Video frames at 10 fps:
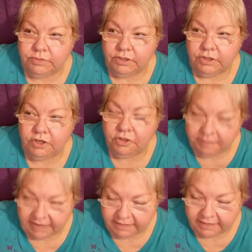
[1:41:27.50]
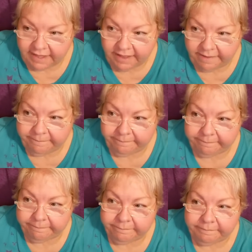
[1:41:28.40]
you pay them
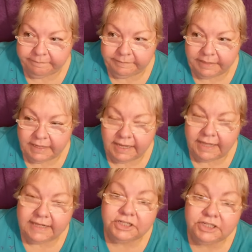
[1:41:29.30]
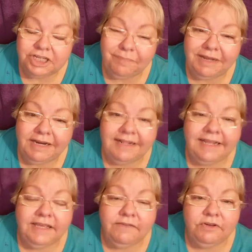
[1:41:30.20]
and they ship it and they
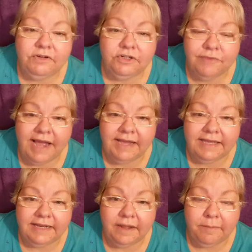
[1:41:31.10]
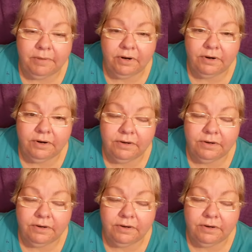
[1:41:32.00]
give you a tracking number